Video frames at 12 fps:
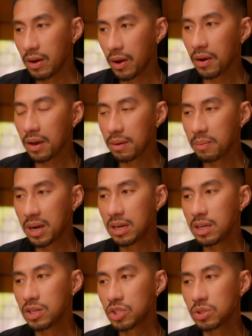Okay,
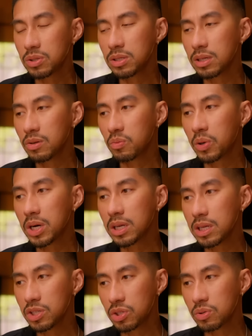money issues and
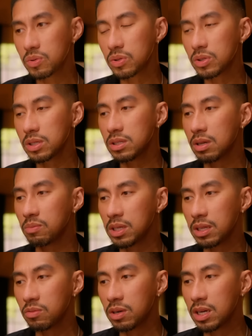work issues is
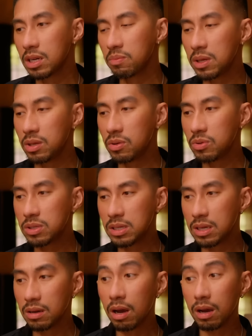something that we're gonna be
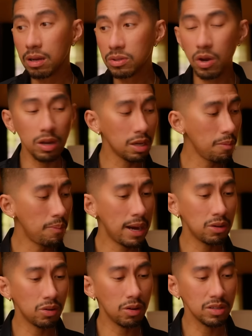using, uh, talking
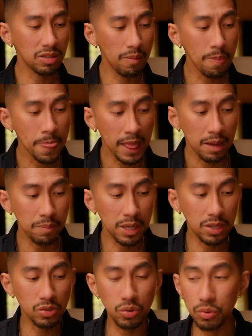about also
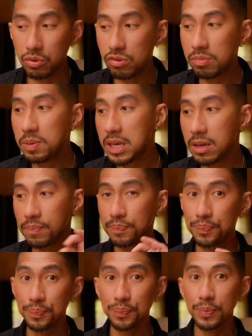because Ruby,
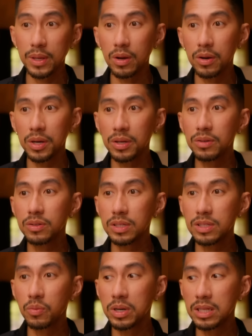okay,
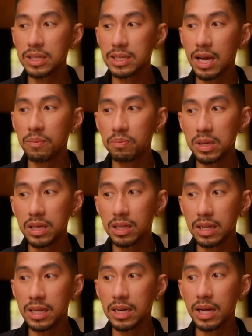is the one that has helped me
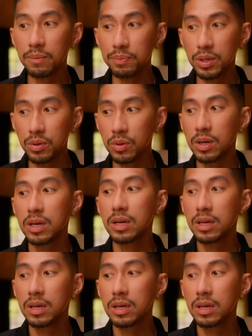and that can help you